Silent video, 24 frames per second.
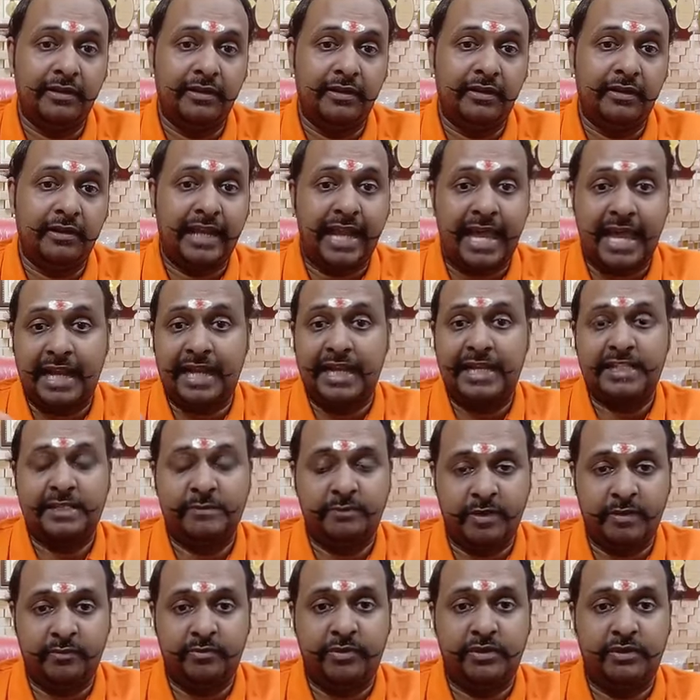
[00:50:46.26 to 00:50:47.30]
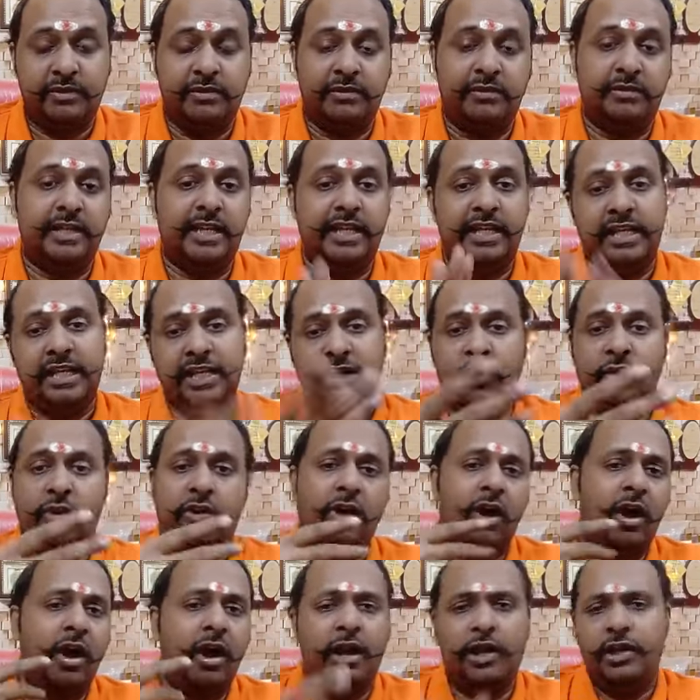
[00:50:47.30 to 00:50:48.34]
Careless people, they ignore
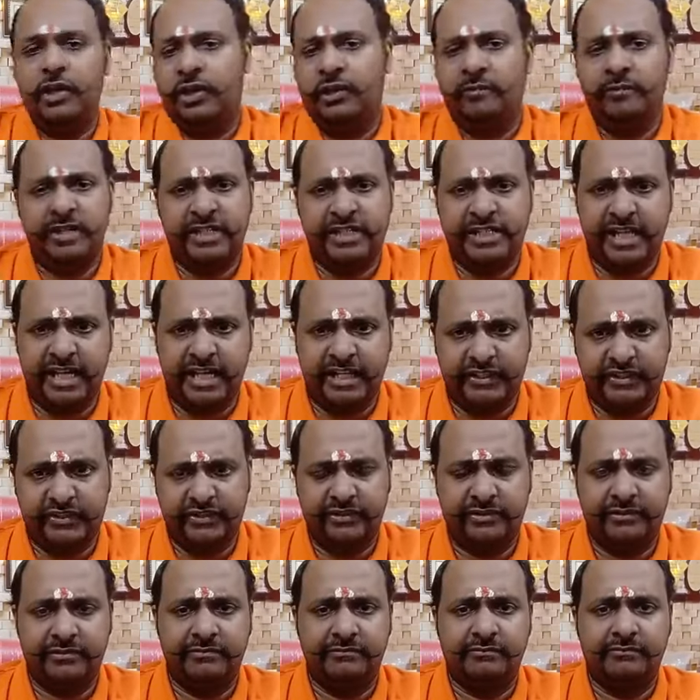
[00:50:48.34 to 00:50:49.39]
all your mistakes.